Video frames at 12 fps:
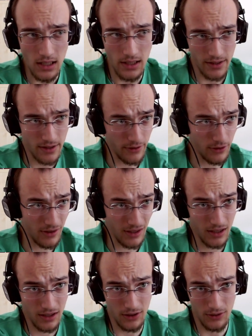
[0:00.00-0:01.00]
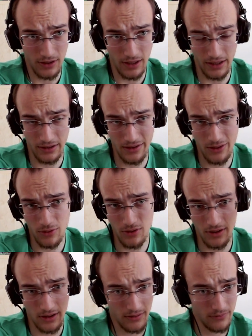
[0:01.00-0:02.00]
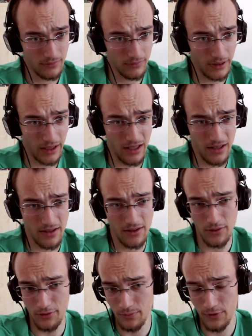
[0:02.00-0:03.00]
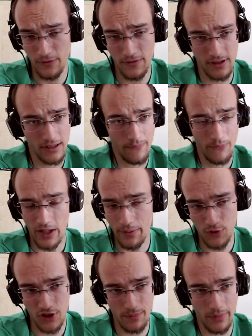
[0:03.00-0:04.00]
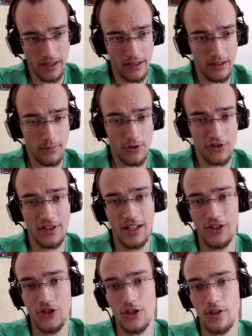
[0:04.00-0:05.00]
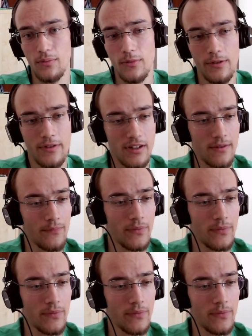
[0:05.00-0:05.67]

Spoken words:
Let's say you attack the rook. I guess the rook moves. I'm just playing the most natural moves.